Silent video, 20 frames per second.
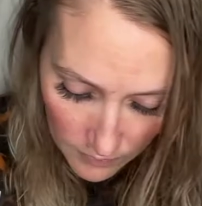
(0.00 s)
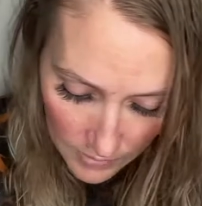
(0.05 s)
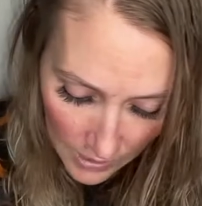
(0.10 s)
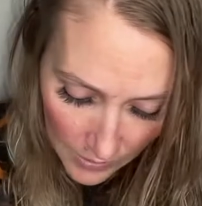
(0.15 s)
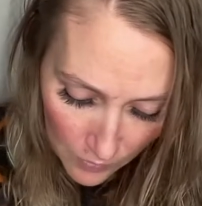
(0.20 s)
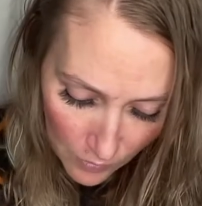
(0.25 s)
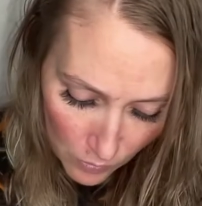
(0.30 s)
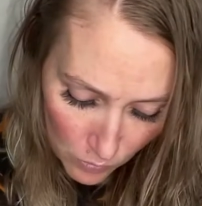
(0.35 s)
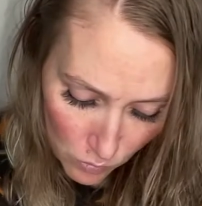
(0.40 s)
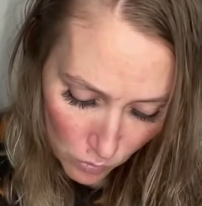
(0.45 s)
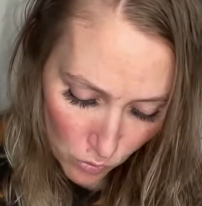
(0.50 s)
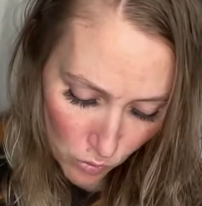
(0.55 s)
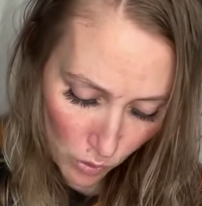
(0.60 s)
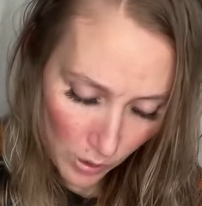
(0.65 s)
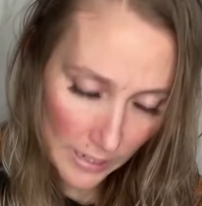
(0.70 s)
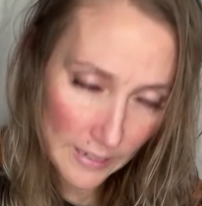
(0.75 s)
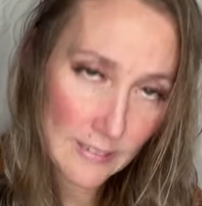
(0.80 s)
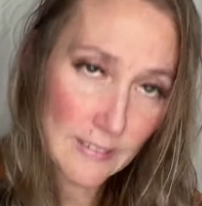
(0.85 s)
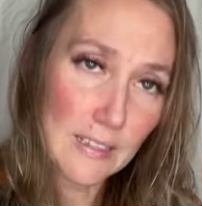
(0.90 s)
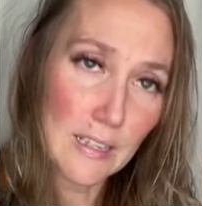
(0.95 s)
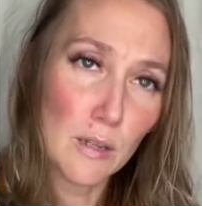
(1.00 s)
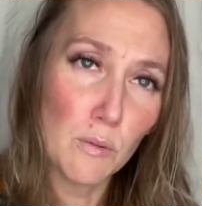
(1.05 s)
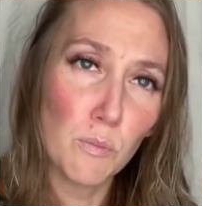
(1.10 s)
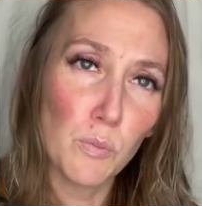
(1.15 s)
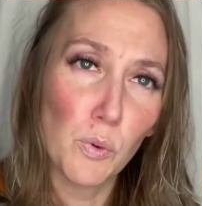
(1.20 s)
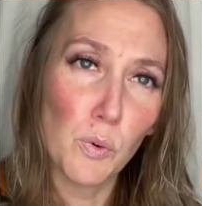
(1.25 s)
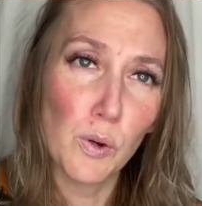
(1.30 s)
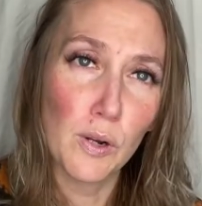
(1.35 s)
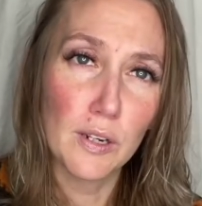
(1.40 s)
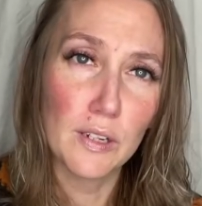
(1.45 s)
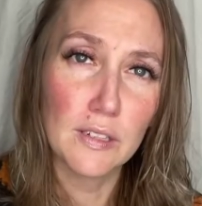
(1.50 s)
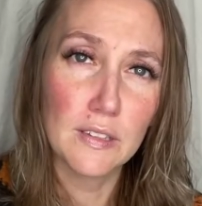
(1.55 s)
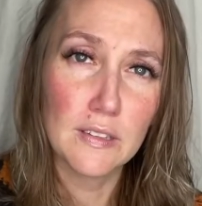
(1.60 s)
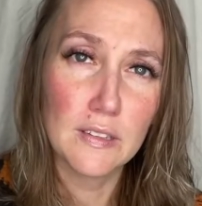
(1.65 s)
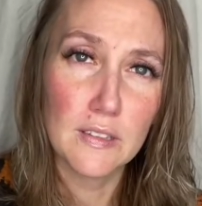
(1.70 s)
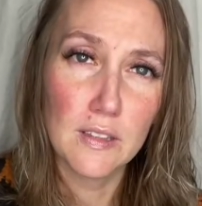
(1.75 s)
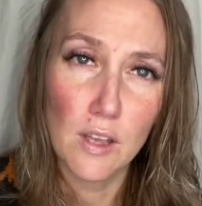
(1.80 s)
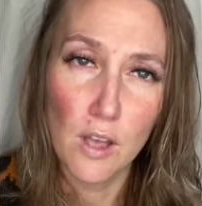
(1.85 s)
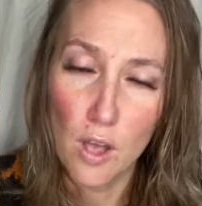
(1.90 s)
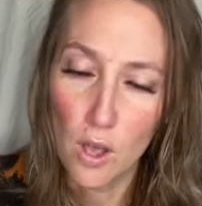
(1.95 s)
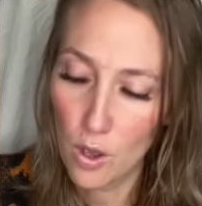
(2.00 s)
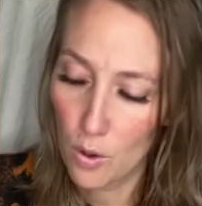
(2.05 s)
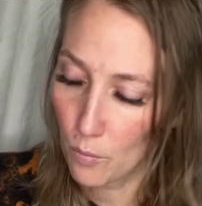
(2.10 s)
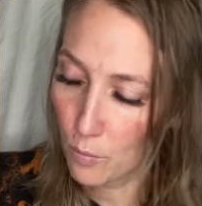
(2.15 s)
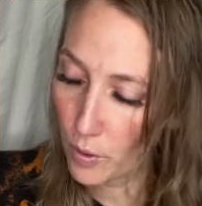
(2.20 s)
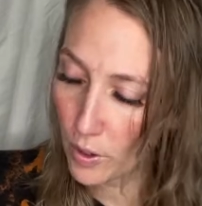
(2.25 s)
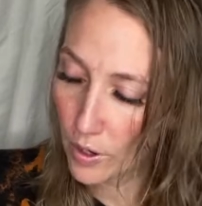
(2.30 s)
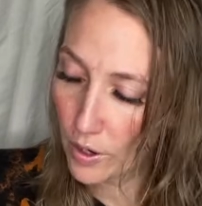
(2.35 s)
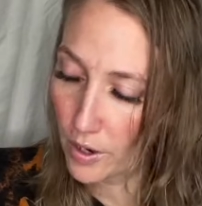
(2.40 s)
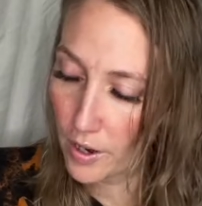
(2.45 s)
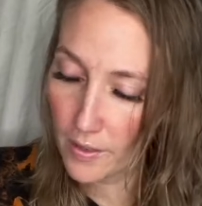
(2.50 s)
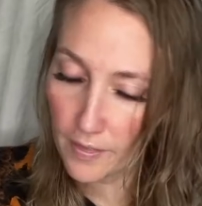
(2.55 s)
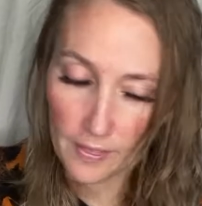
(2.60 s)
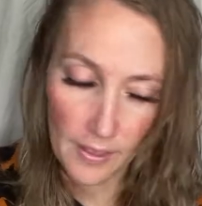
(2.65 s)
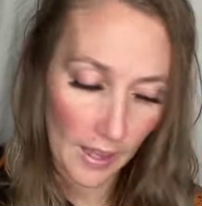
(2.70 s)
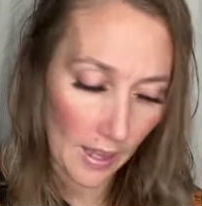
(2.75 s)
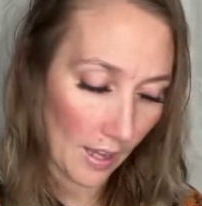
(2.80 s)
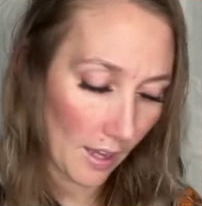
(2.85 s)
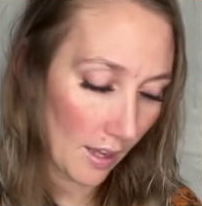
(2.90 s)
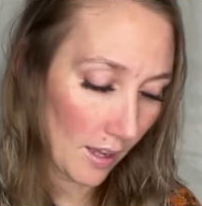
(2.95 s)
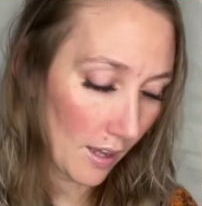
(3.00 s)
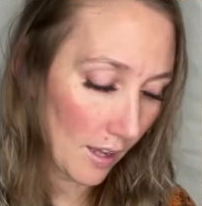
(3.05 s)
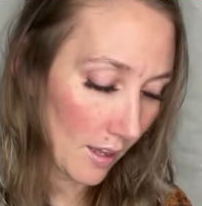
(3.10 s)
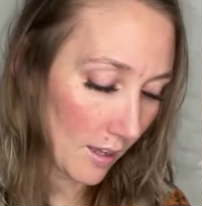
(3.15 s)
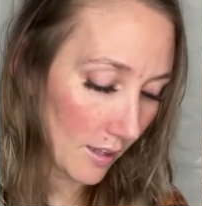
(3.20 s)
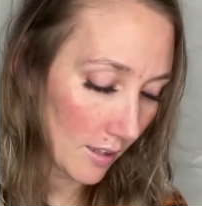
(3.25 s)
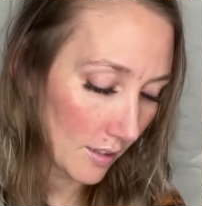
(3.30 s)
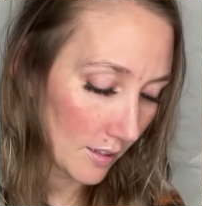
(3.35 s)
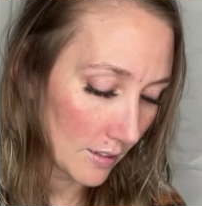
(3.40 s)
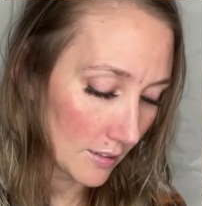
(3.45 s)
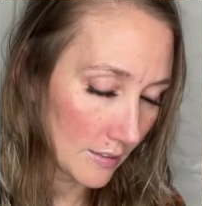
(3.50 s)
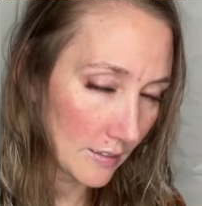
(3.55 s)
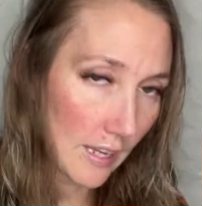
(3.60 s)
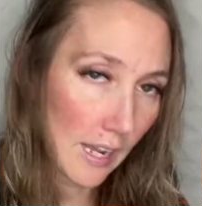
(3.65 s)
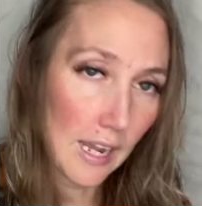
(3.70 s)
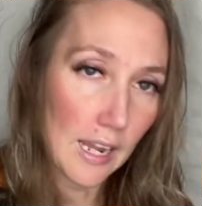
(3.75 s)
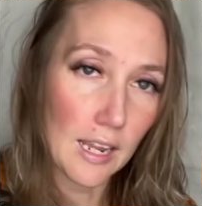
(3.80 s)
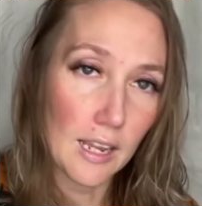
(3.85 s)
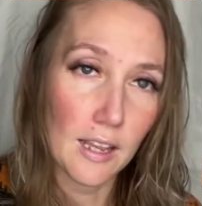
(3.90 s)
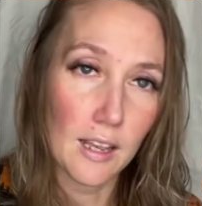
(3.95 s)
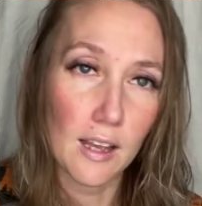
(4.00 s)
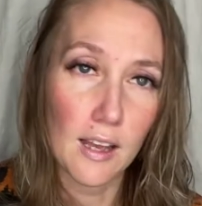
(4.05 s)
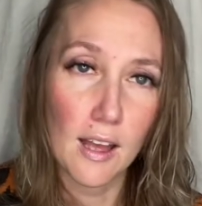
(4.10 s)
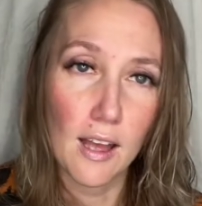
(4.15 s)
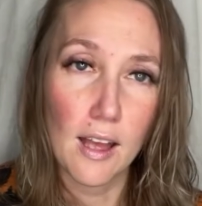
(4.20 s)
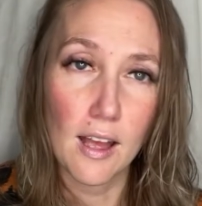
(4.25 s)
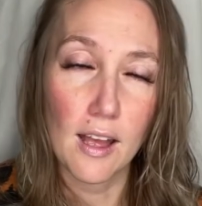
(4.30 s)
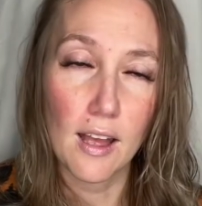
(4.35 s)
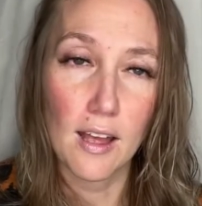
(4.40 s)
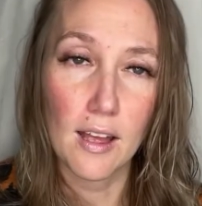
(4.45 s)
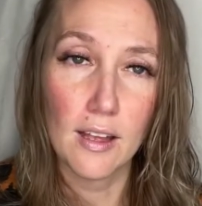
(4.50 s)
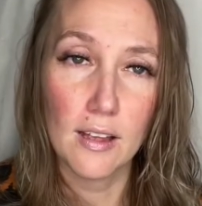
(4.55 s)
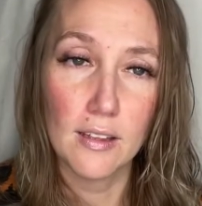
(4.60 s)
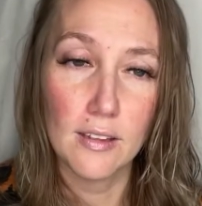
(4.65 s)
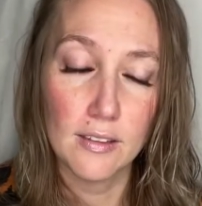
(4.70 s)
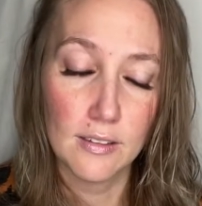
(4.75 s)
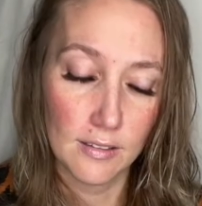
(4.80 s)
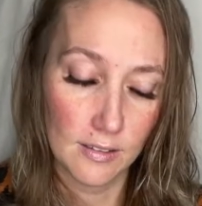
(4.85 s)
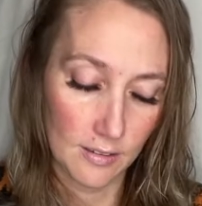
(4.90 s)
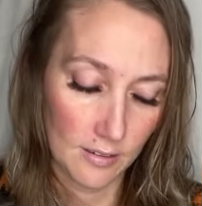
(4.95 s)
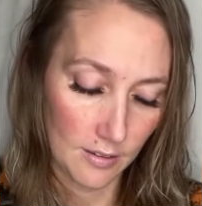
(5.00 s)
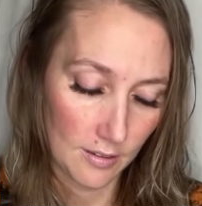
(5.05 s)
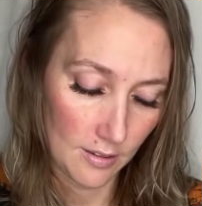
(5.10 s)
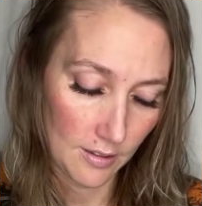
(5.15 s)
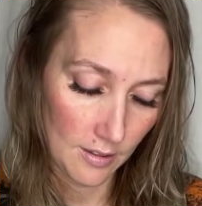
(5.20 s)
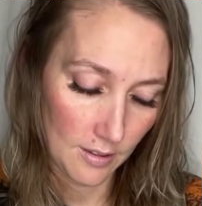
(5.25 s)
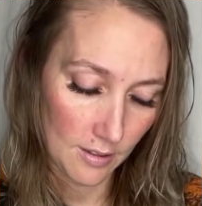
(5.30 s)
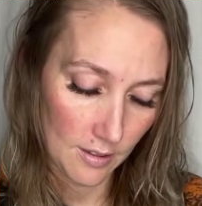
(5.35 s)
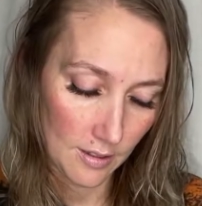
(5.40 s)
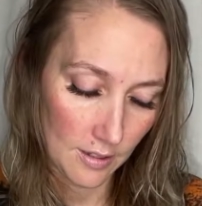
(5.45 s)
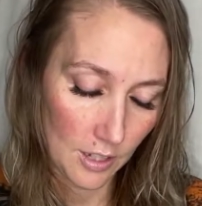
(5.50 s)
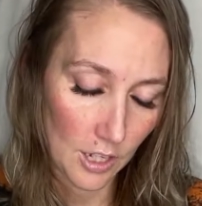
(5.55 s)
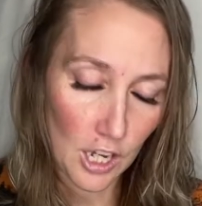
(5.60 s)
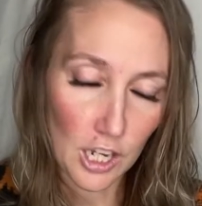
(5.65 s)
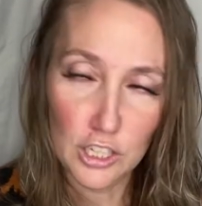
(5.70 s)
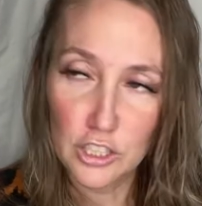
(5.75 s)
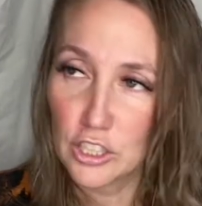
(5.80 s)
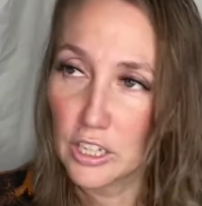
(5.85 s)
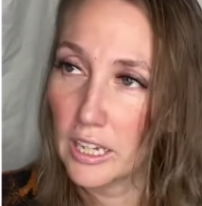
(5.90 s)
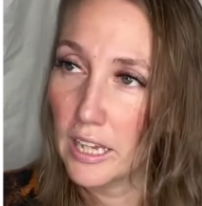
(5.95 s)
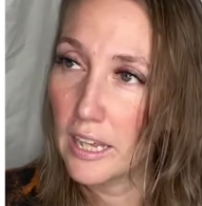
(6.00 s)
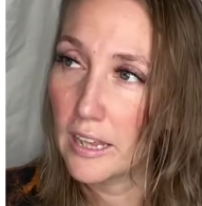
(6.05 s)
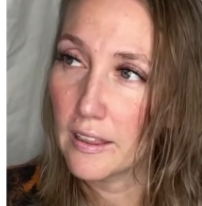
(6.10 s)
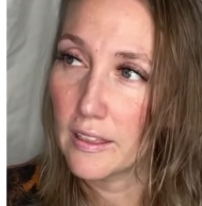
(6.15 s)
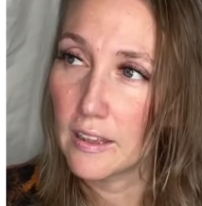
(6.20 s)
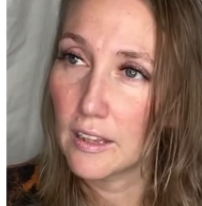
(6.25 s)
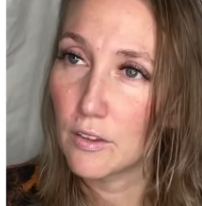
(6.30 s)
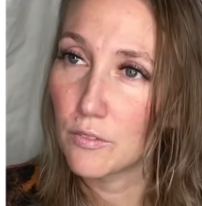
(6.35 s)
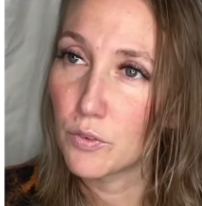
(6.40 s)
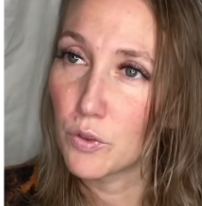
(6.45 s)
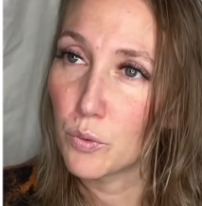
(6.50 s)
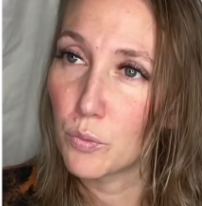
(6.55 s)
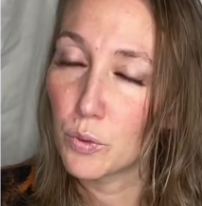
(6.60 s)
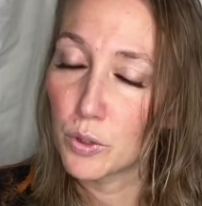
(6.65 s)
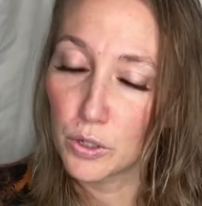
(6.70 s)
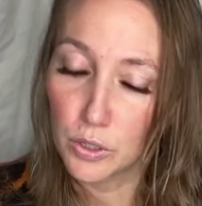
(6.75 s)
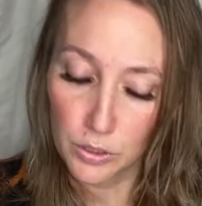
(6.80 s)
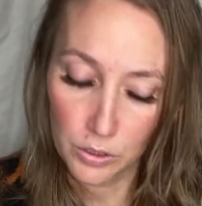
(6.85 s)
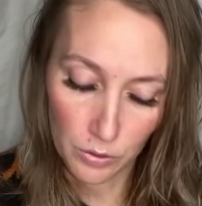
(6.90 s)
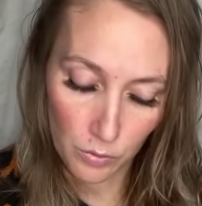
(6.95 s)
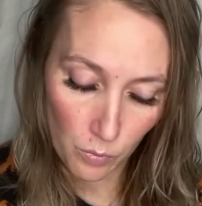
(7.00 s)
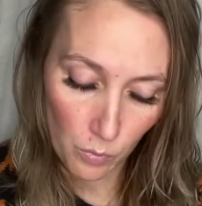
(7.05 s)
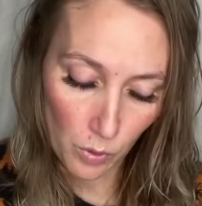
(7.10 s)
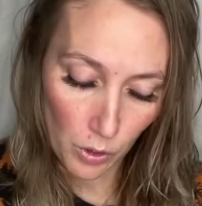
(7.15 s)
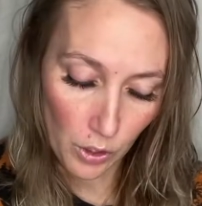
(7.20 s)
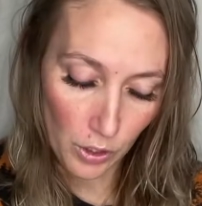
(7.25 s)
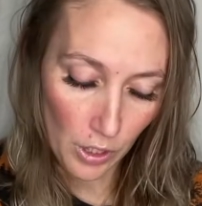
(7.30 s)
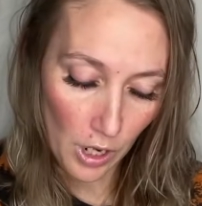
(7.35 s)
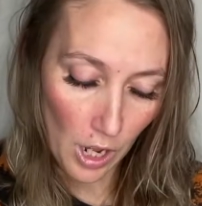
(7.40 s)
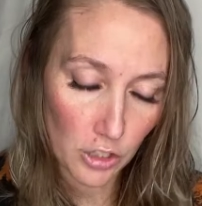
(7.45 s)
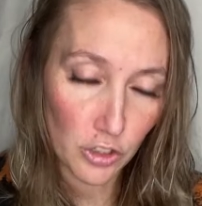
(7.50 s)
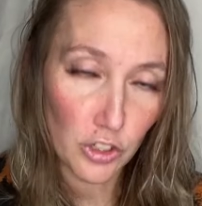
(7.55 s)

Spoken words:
those tracing boards where they take, gosh, I can't think of the word.